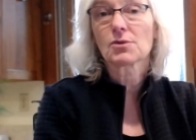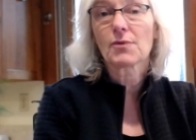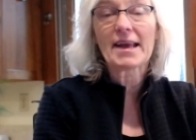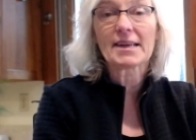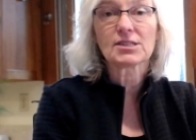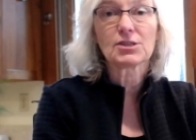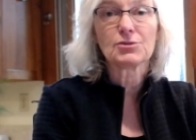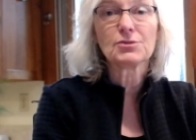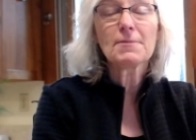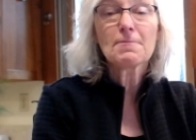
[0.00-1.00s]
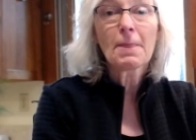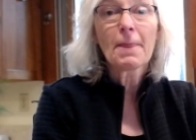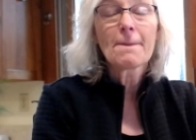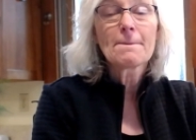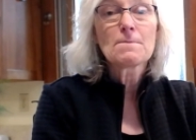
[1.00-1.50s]
for gratitude
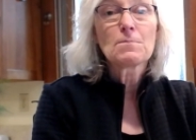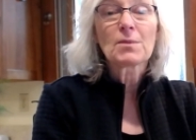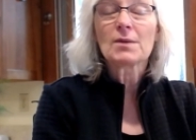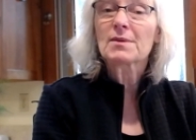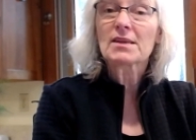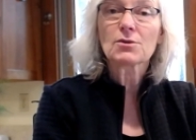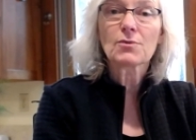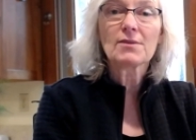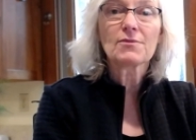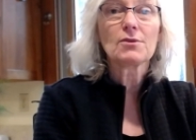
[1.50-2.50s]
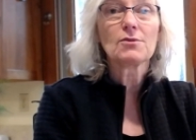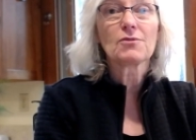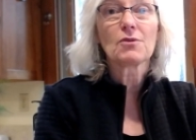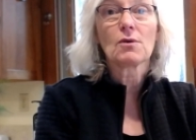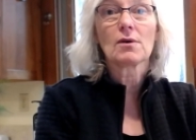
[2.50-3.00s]
and being
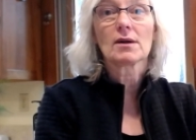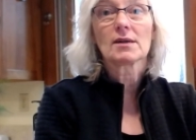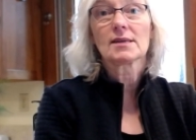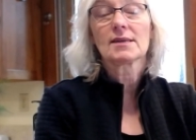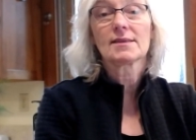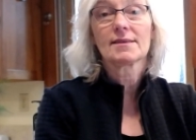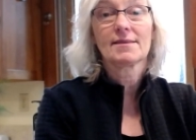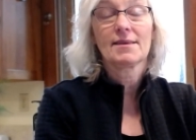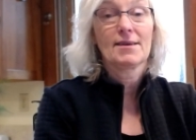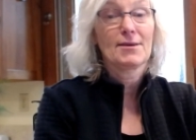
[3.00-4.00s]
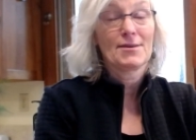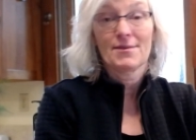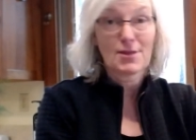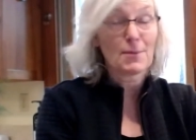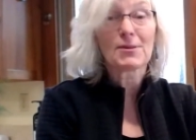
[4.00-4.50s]
grateful for
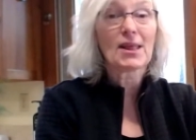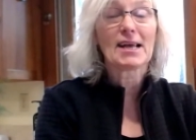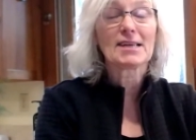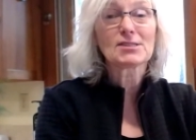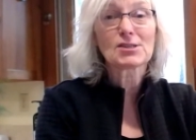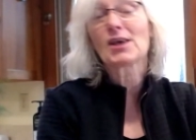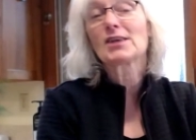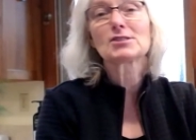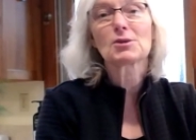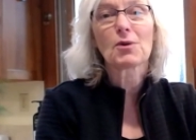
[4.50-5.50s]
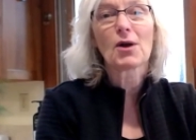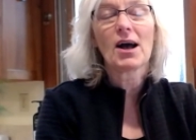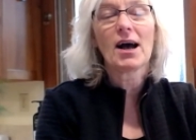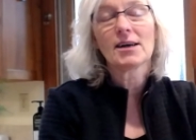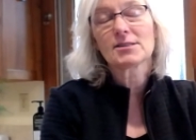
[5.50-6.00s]
the plants that
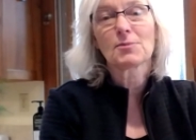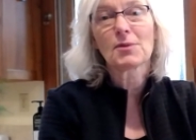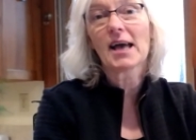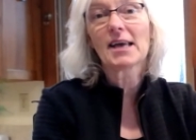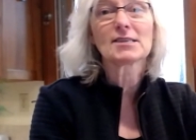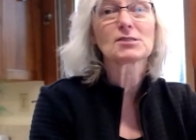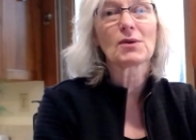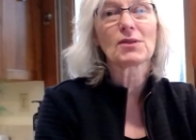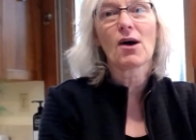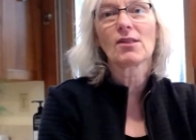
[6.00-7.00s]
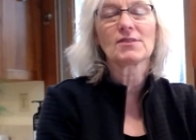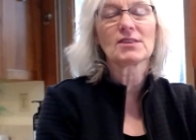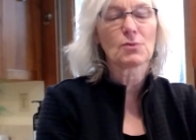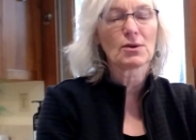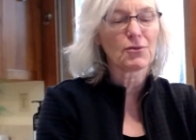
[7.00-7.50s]
supply us with all of
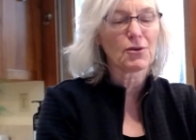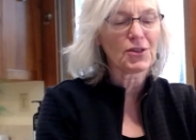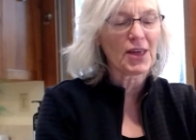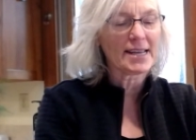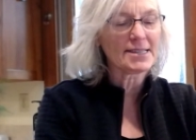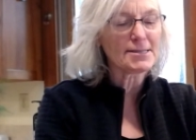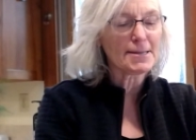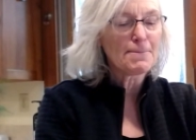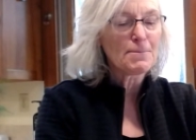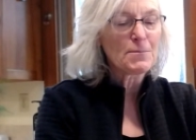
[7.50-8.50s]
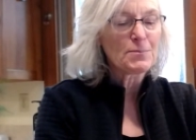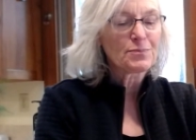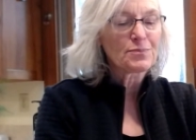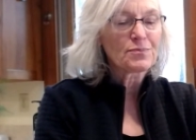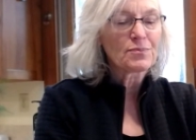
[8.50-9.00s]
these wonderful things.
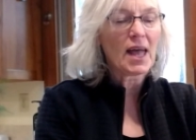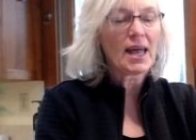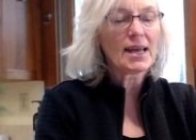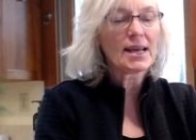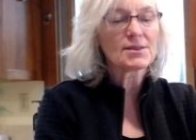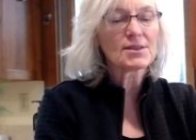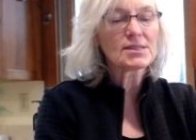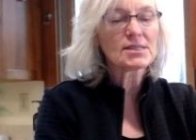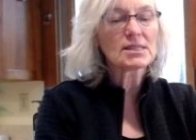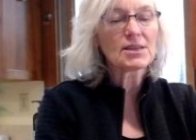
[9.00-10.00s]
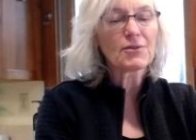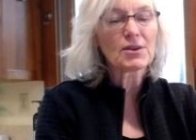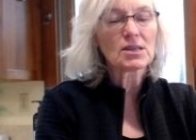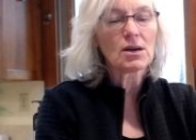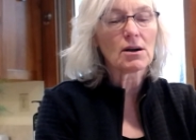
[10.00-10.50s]
And this is a
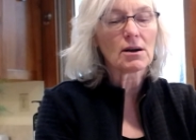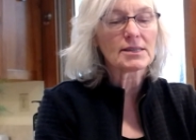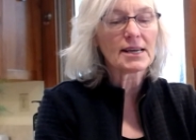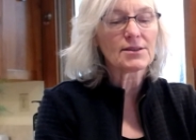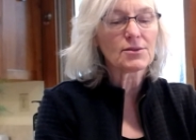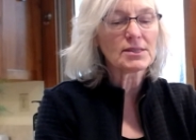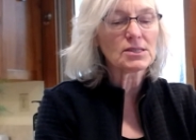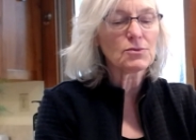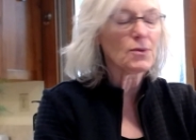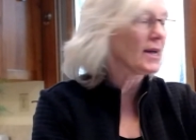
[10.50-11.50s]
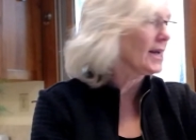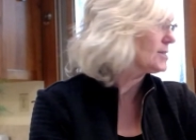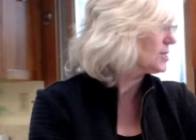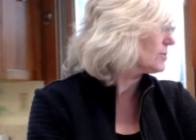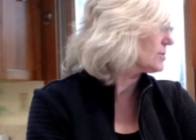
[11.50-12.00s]
different card. And the reason why
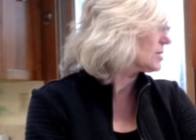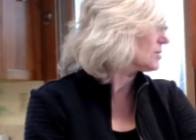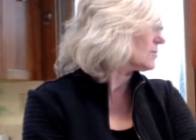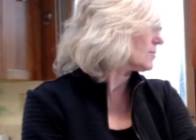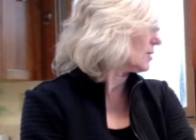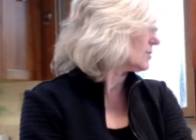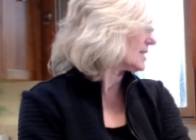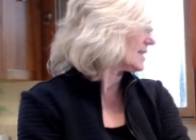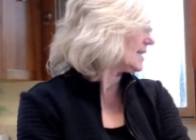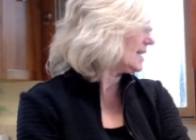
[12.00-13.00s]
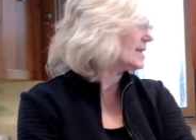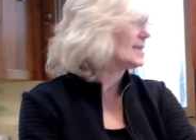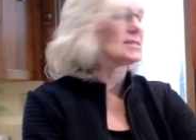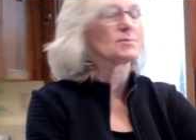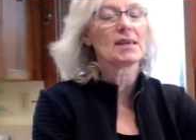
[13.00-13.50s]
I chose rose
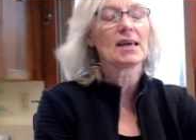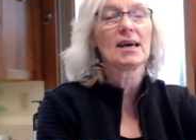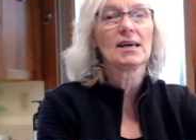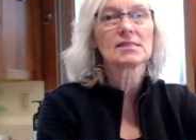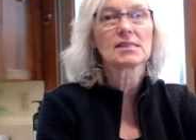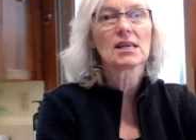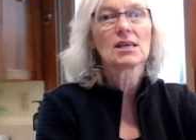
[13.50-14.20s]
again is because